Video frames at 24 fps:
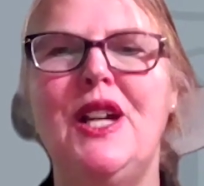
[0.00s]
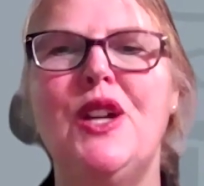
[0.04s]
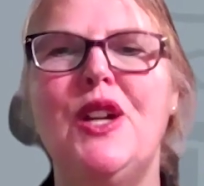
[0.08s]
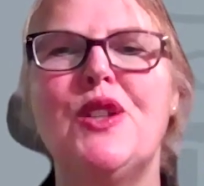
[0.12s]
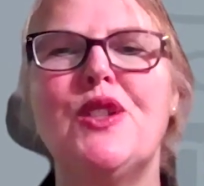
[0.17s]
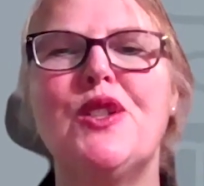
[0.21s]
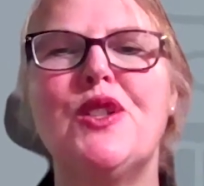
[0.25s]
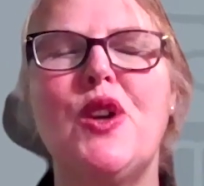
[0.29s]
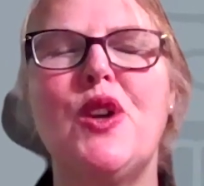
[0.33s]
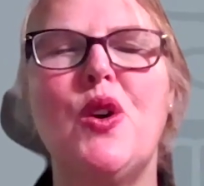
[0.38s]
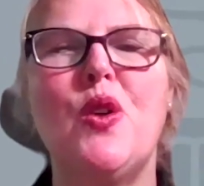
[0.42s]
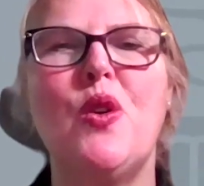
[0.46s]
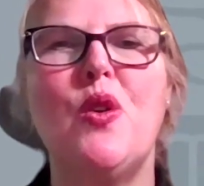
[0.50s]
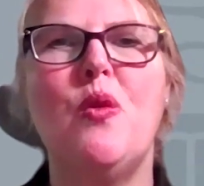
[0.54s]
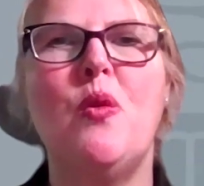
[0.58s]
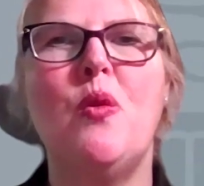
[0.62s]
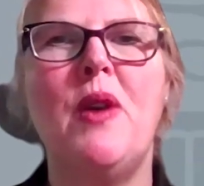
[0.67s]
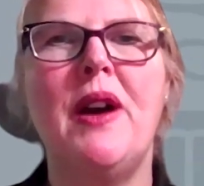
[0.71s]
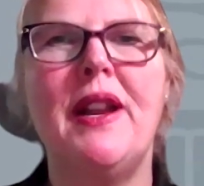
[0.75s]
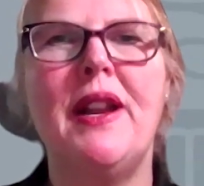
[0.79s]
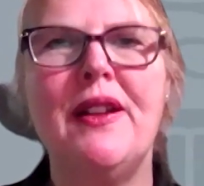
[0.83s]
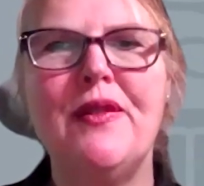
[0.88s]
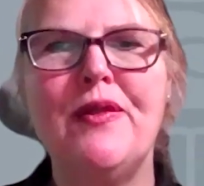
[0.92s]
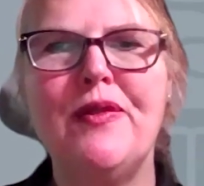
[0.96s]
So
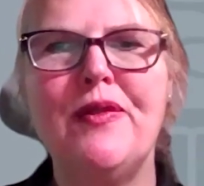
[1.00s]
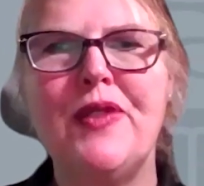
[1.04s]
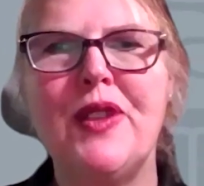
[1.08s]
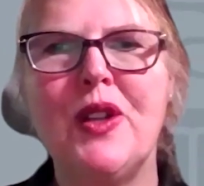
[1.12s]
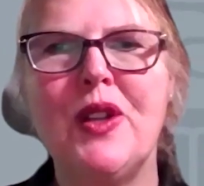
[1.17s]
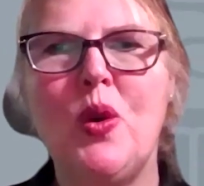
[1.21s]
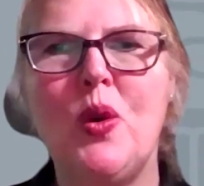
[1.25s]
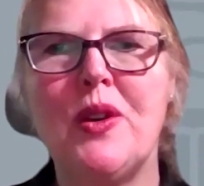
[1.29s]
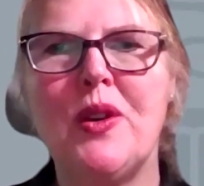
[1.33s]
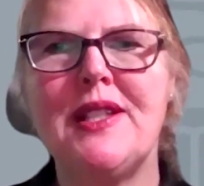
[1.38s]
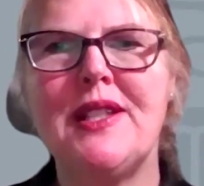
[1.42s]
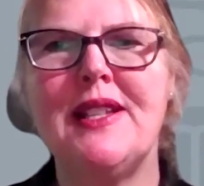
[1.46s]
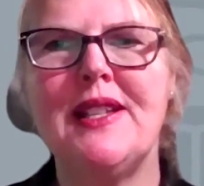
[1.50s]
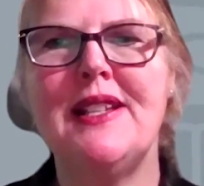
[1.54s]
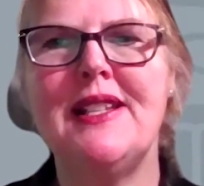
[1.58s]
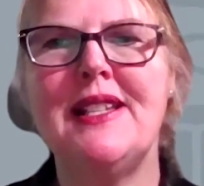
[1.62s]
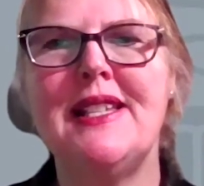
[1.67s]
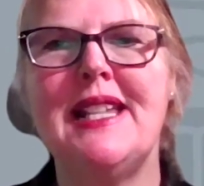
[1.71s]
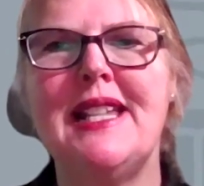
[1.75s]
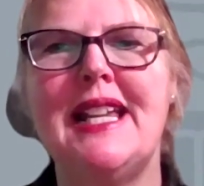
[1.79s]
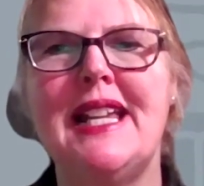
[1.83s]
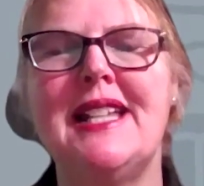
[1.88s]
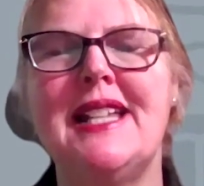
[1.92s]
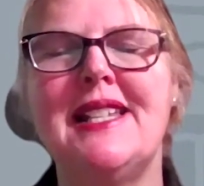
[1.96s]
one of the courses
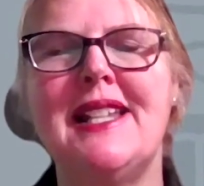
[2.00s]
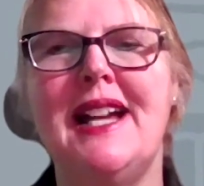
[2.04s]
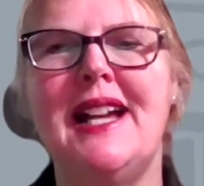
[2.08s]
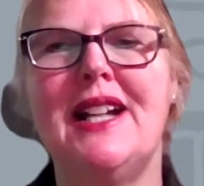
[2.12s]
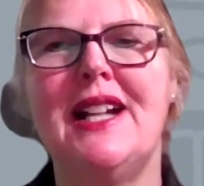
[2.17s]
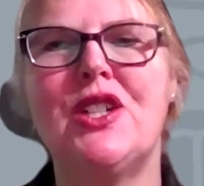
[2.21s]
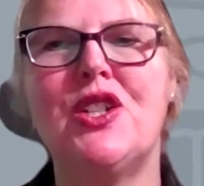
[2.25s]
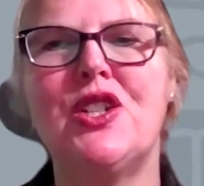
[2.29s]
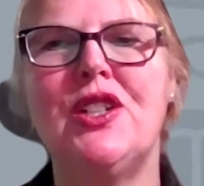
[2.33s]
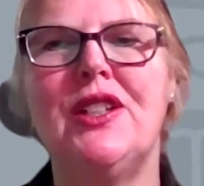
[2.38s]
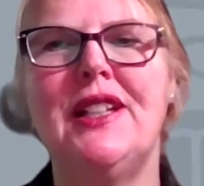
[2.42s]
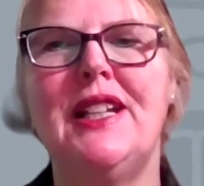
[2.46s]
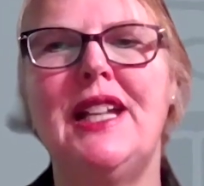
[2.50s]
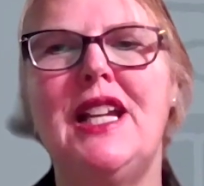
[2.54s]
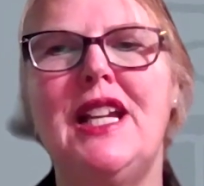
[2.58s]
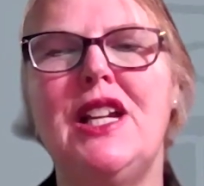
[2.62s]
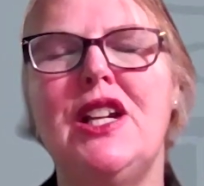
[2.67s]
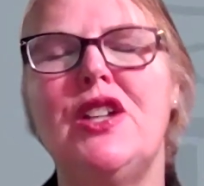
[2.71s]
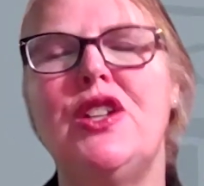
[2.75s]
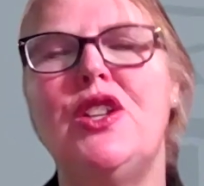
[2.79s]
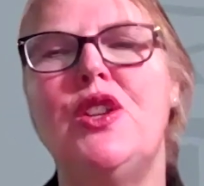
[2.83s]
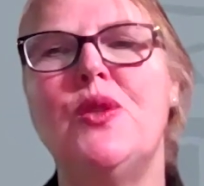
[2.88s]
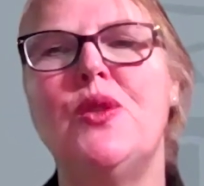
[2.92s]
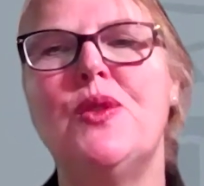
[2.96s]
is
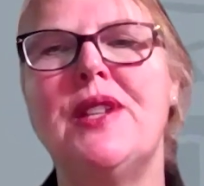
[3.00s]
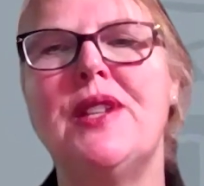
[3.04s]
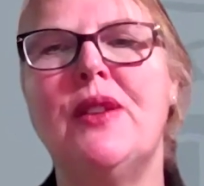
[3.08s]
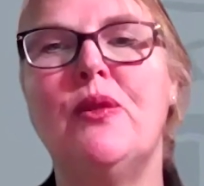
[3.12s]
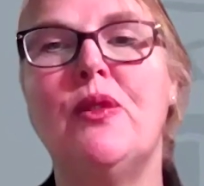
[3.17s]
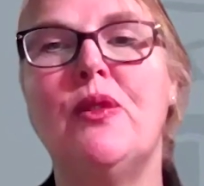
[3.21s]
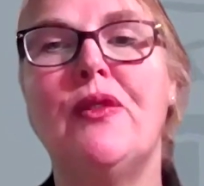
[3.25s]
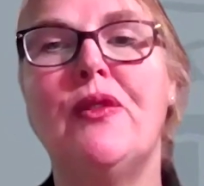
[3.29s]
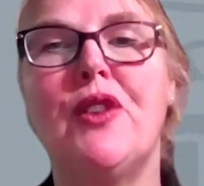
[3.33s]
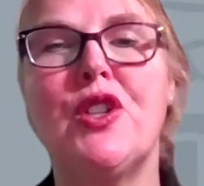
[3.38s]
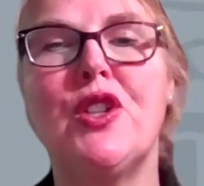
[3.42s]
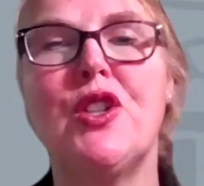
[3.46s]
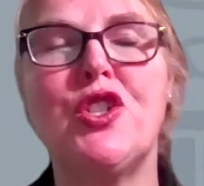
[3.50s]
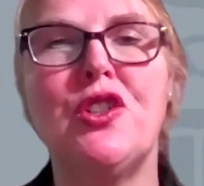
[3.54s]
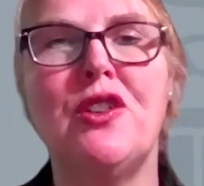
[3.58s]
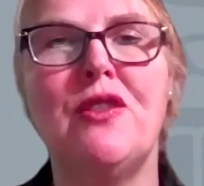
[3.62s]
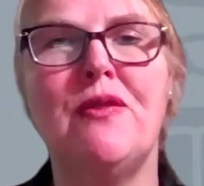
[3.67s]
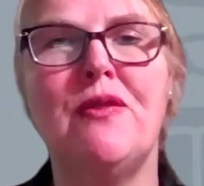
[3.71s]
actually using reverse